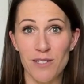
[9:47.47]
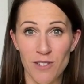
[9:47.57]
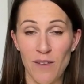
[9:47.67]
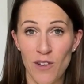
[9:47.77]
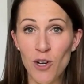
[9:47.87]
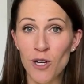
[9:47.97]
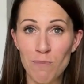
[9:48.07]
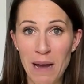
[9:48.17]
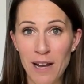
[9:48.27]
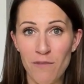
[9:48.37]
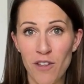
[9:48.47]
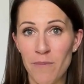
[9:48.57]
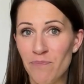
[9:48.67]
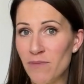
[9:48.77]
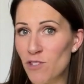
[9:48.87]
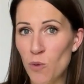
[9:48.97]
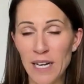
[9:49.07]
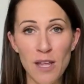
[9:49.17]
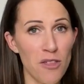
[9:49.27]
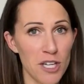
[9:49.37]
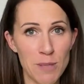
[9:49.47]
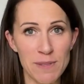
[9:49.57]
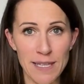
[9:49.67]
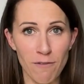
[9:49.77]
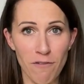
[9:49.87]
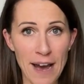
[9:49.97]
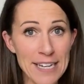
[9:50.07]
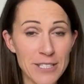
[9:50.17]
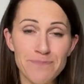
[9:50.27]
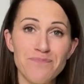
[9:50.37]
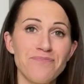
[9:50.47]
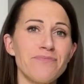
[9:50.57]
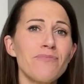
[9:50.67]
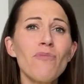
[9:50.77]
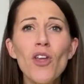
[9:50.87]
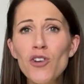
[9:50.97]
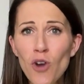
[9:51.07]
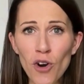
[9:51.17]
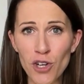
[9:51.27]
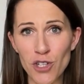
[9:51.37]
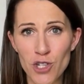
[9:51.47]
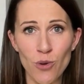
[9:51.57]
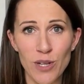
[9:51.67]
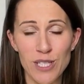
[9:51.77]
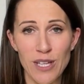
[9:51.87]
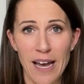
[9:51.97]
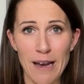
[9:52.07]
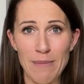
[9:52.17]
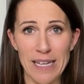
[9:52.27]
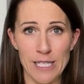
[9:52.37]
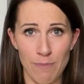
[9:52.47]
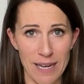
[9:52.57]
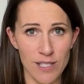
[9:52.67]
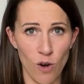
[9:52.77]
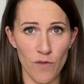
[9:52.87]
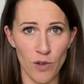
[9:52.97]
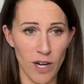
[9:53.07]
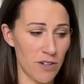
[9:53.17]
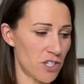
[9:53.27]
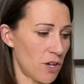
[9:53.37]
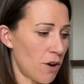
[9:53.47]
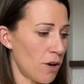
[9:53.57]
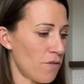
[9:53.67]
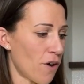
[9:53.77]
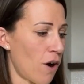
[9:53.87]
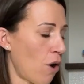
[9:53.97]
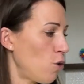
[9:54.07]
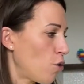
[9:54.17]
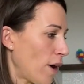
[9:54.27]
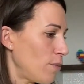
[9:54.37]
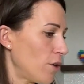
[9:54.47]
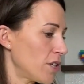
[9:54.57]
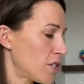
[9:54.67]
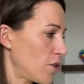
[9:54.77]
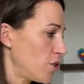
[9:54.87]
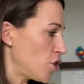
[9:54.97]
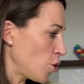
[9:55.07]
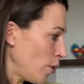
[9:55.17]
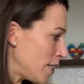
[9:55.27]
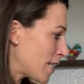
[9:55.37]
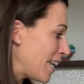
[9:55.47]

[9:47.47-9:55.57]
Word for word: If you look at the back of them, 20, 30% fat, not a good choice um, as the base of your lunch. So going for a whole grain one is a good choice.